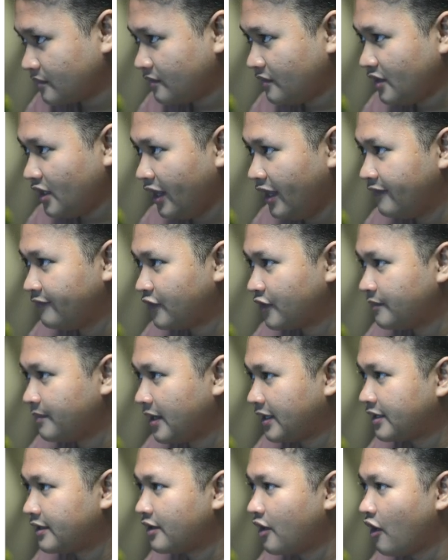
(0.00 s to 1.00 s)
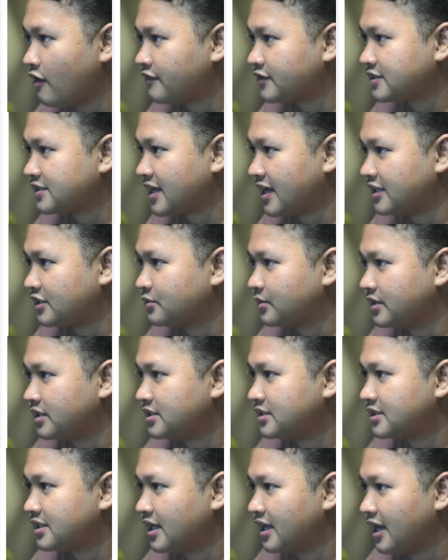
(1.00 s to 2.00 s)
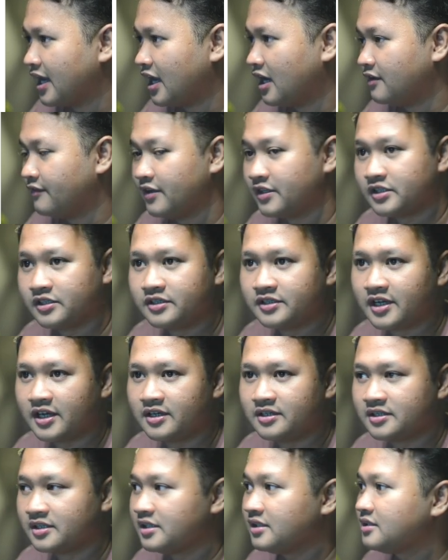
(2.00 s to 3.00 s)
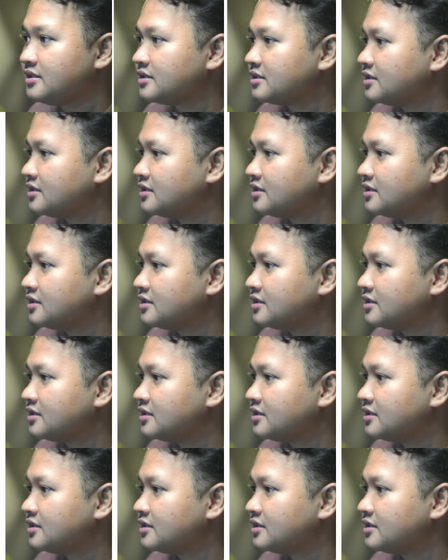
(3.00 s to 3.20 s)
improved button hover state with elevation changes,